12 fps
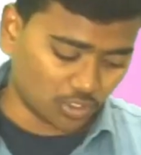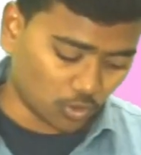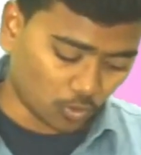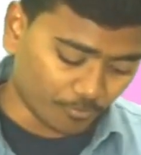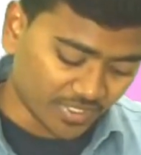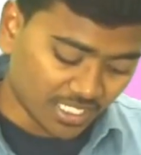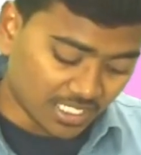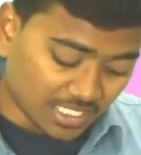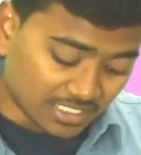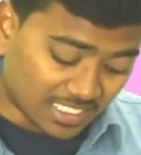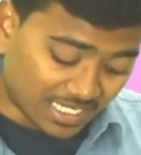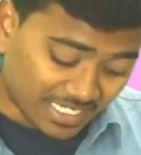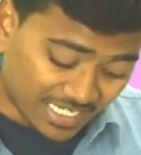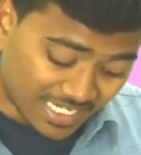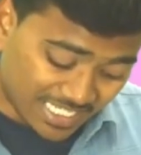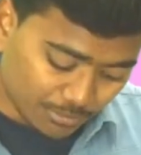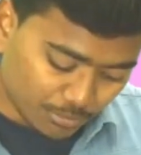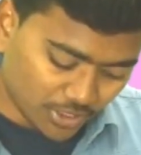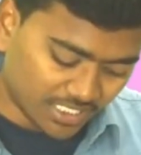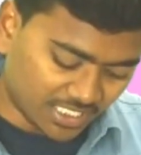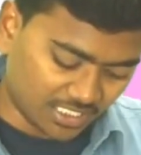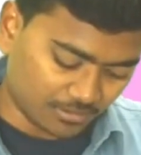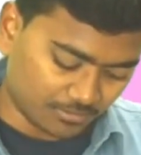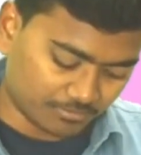No, the
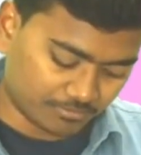reliability,